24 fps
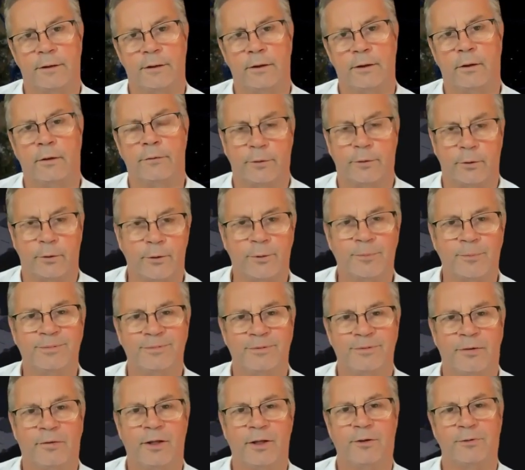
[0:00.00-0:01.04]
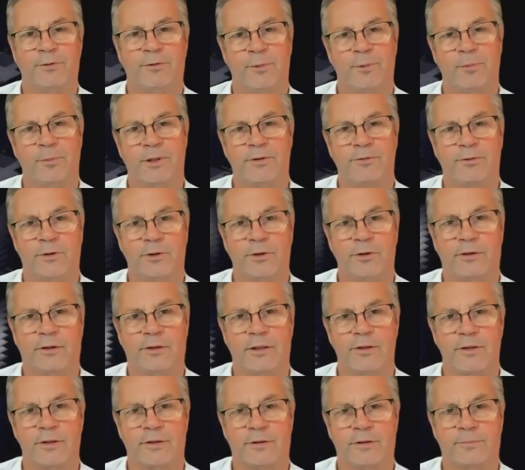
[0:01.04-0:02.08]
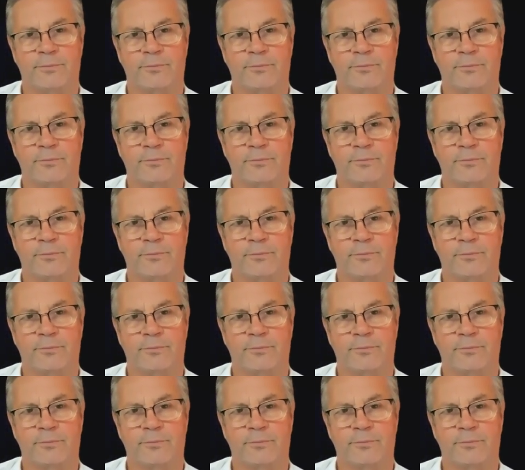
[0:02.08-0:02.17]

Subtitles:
of the group. Thank you very much for your attention.